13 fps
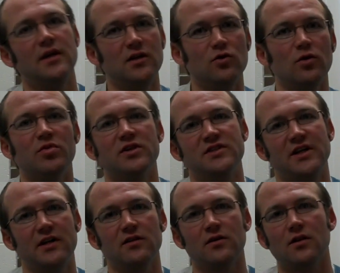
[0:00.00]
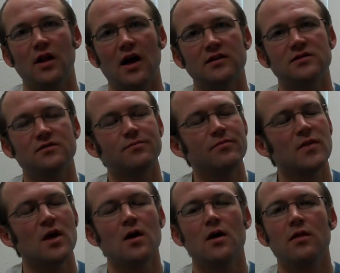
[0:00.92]
into a particular class?
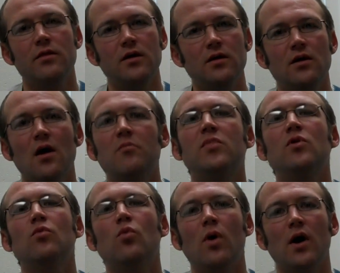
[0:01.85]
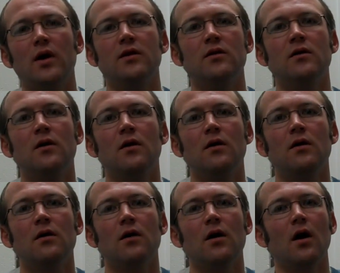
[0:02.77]
The number one
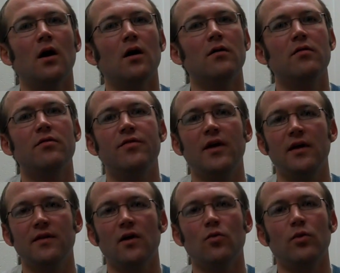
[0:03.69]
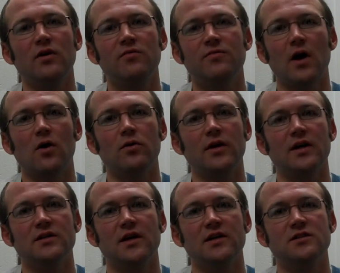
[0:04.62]
uh, thing that we found
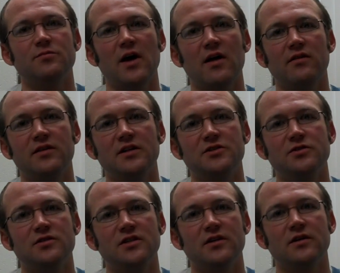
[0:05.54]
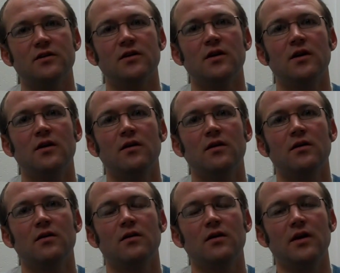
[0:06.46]
as, as math teachers here
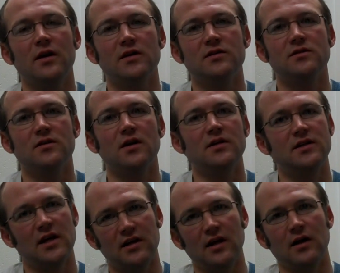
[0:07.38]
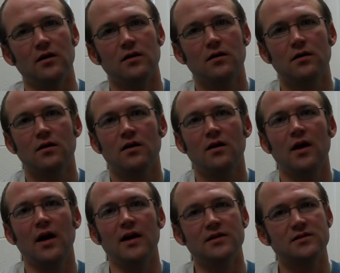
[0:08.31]
is attending.
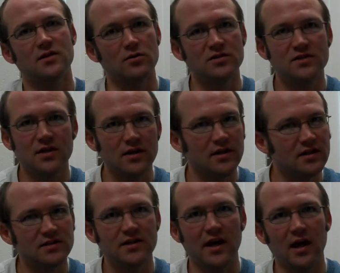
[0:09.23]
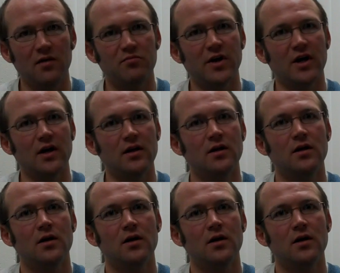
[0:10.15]
And it sounds silly to say, but